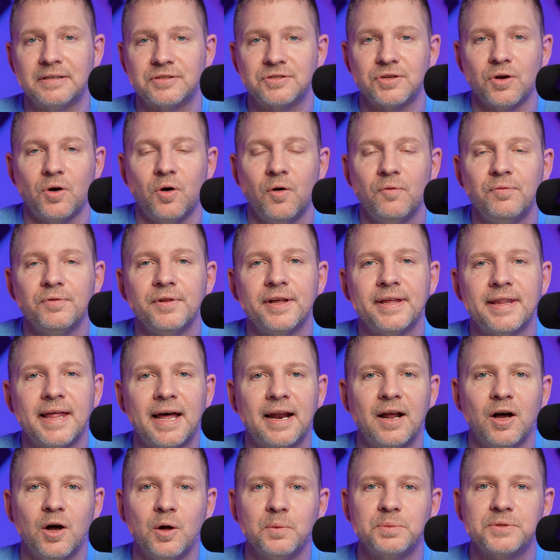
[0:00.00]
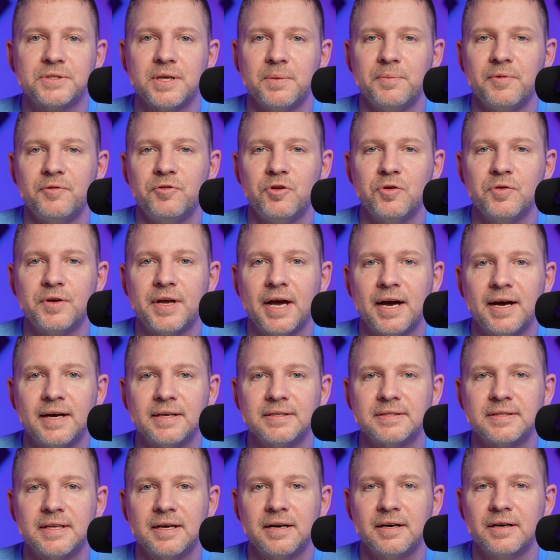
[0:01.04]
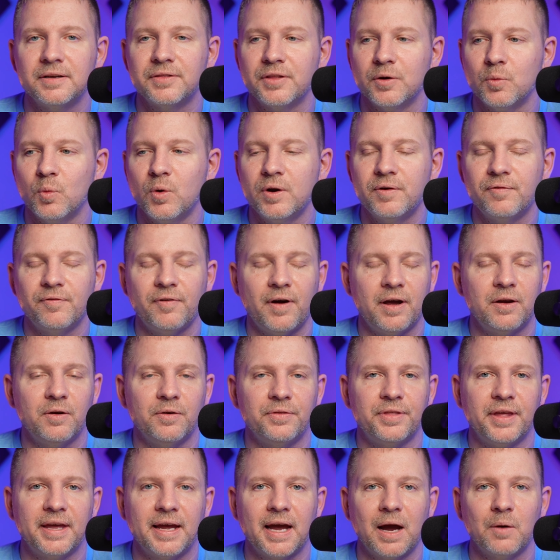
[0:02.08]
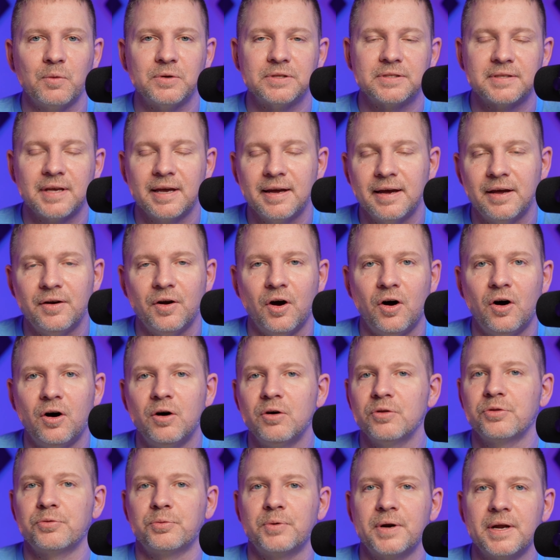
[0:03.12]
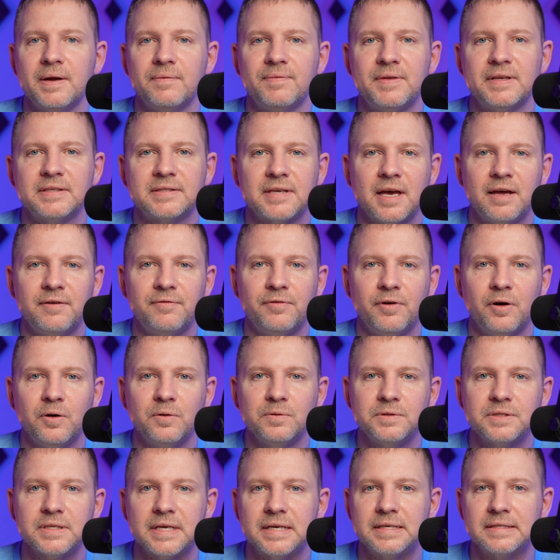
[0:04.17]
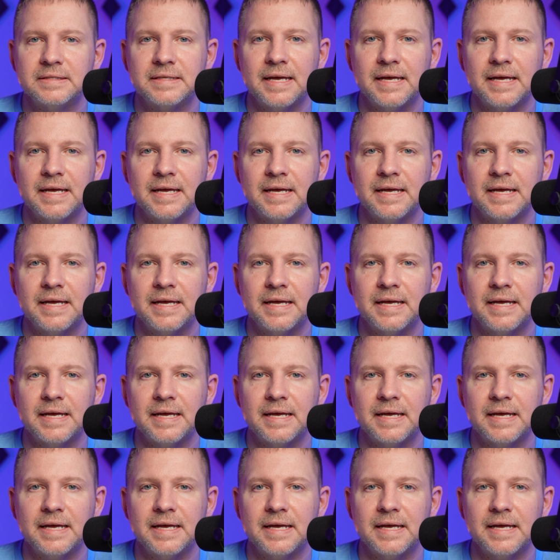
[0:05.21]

so hopefully that helped some of you guys there. The one final thing I would say on all three of these headphones is